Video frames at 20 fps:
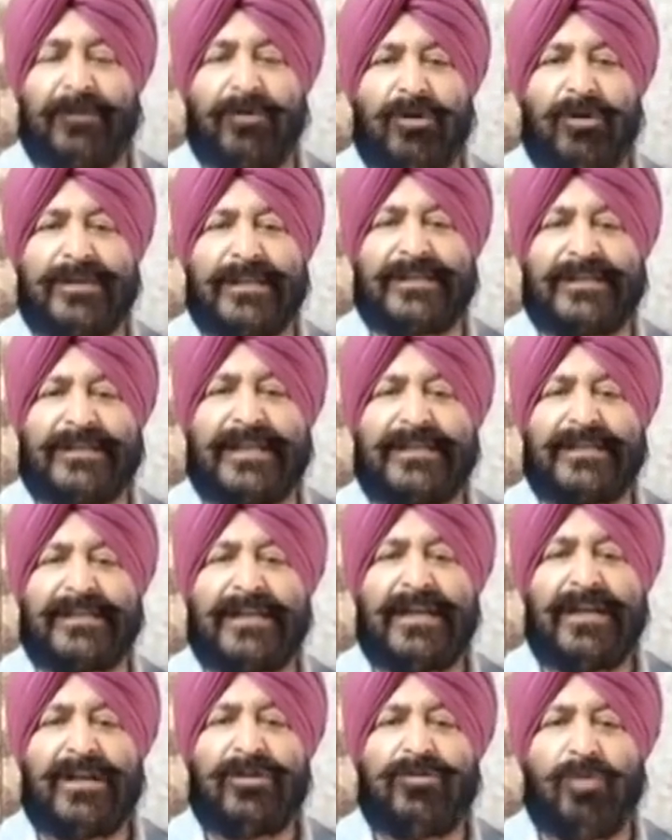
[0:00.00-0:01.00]
because this has
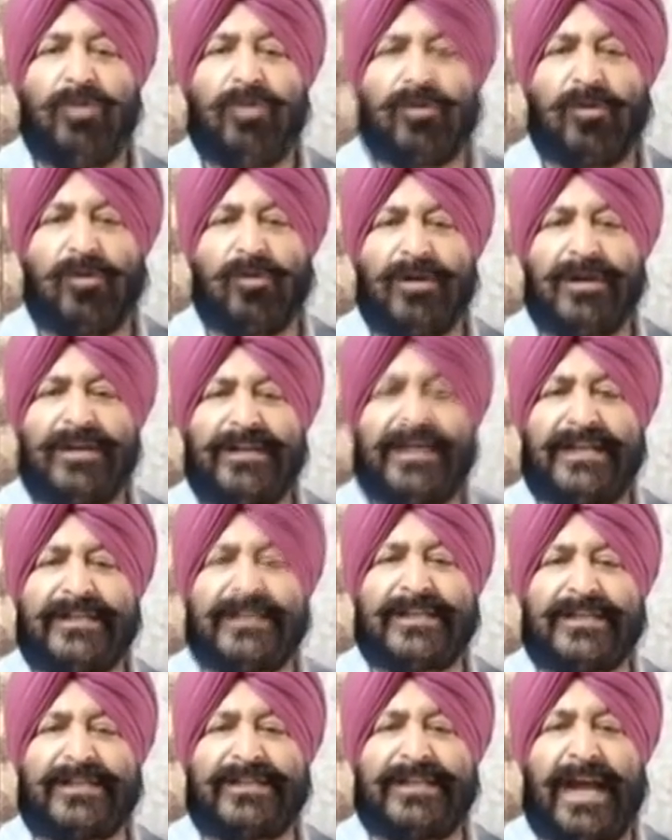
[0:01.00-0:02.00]
not only
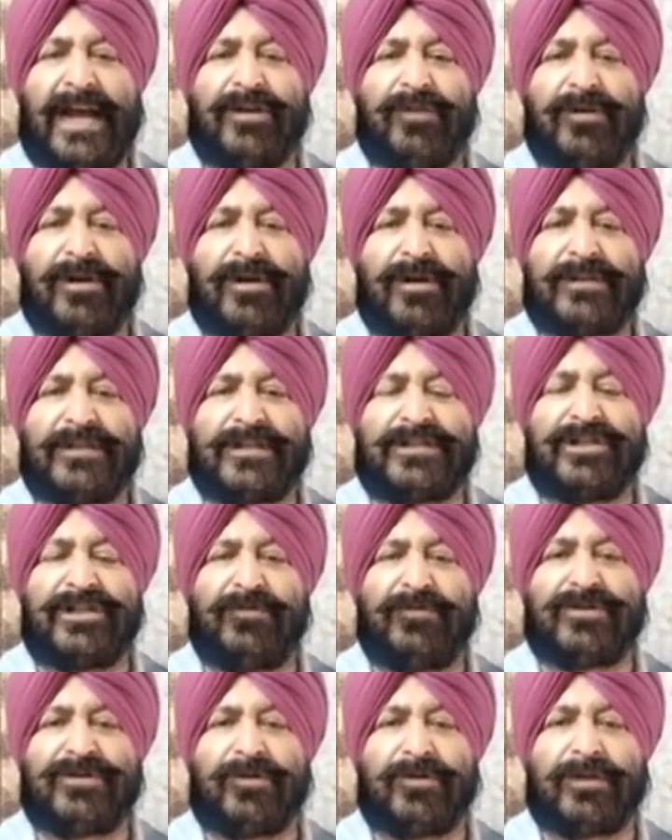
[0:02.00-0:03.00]
changed the scenario and the
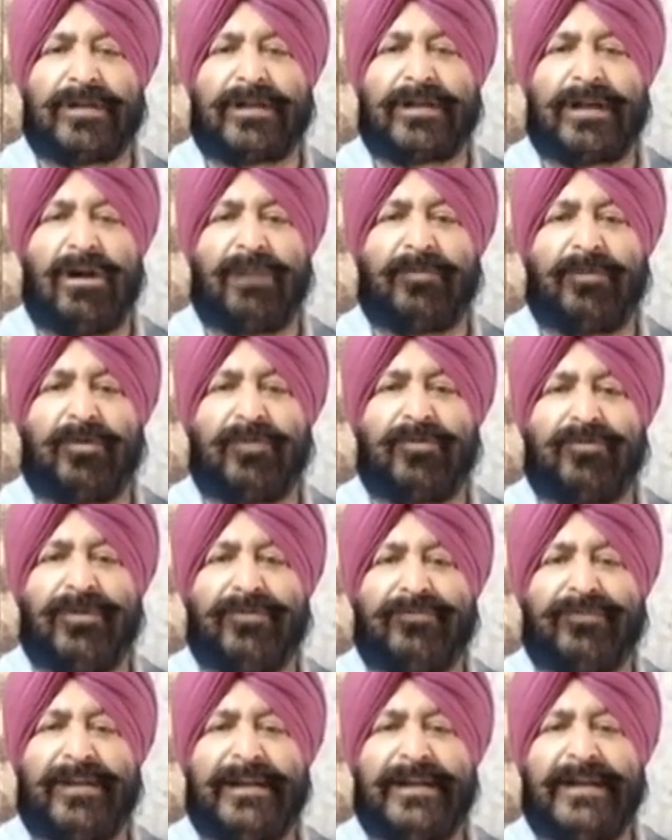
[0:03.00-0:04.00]
situation on the ground, because we
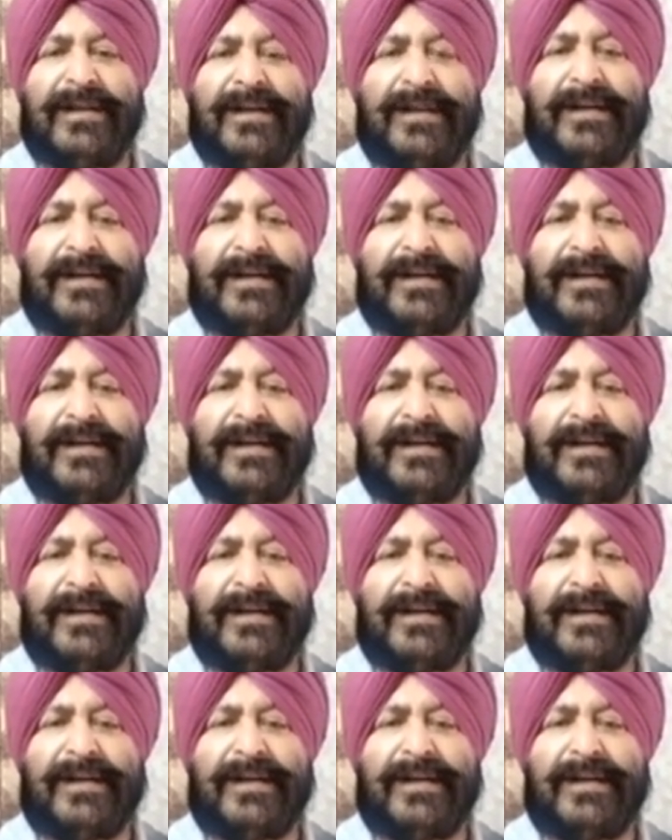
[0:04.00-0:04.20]
have seen